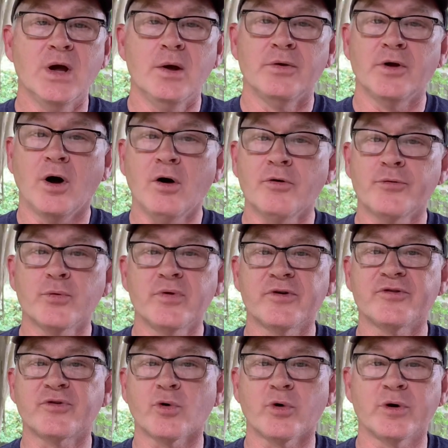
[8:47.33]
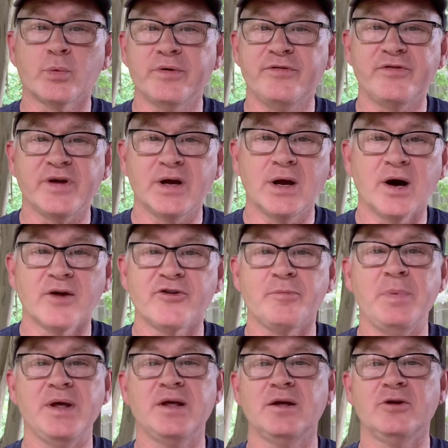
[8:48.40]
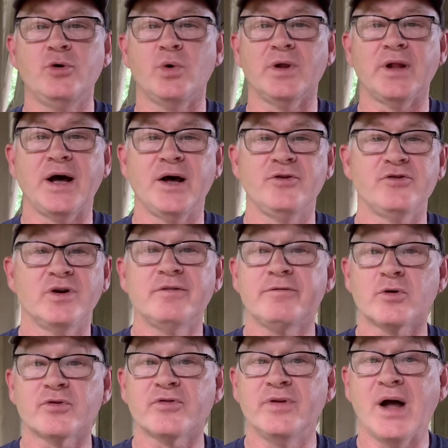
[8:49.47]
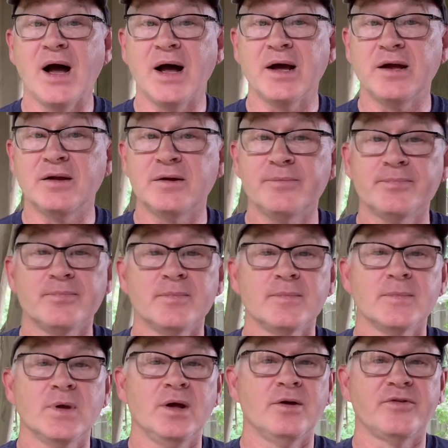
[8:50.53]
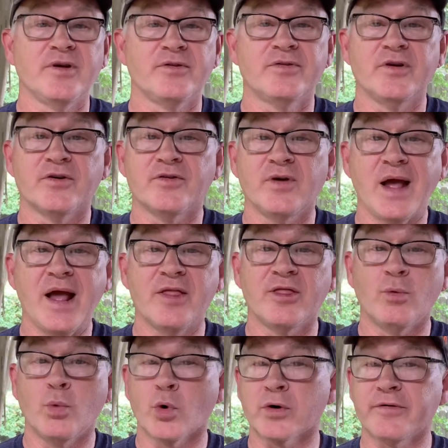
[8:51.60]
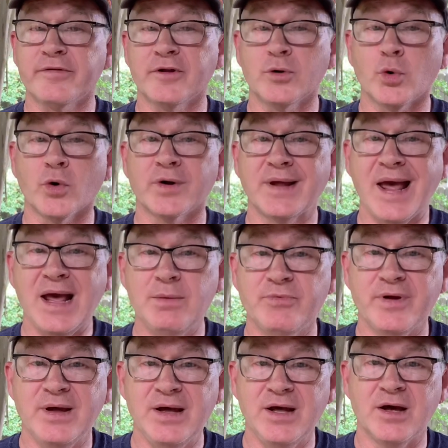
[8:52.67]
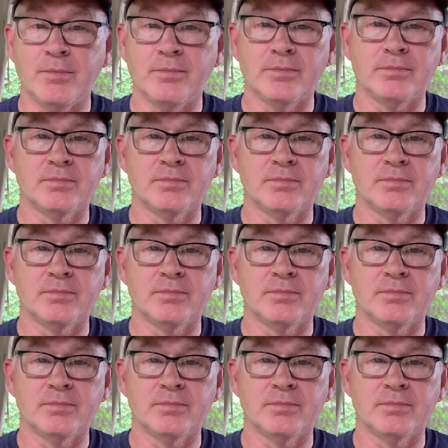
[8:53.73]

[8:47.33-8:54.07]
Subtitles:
Now, all through this story, we've seen God speaking to Elijah. In verse 9, it says this, "And the word of the Lord came to him."